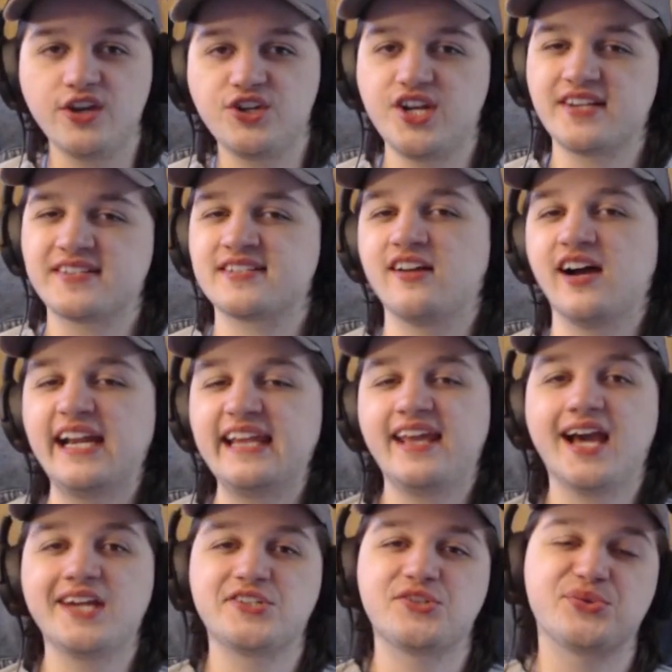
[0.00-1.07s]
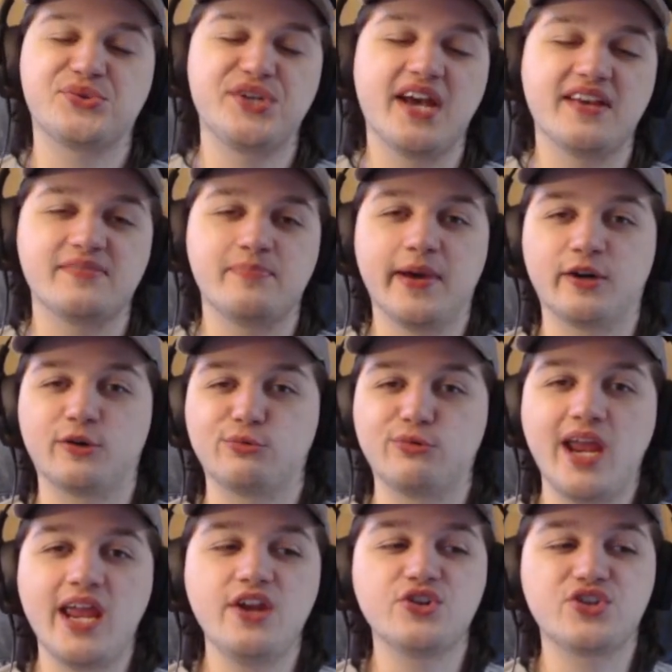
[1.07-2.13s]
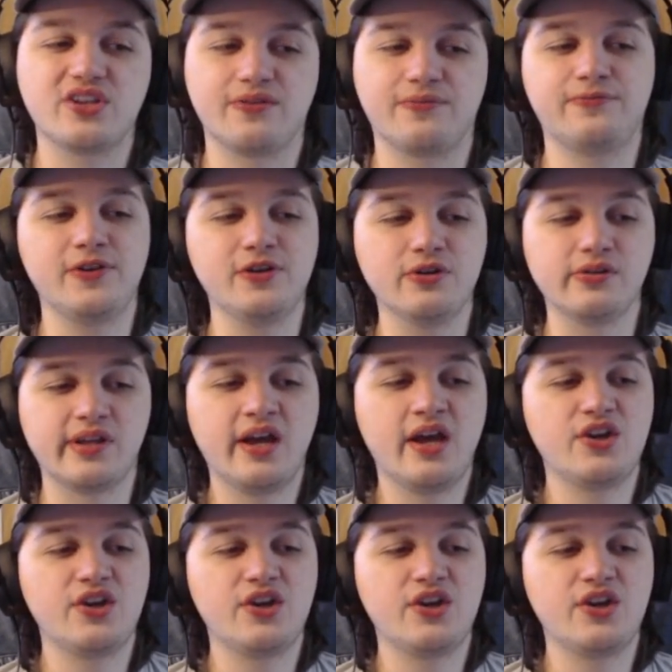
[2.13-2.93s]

She has sliding catch, so she has better range in the field.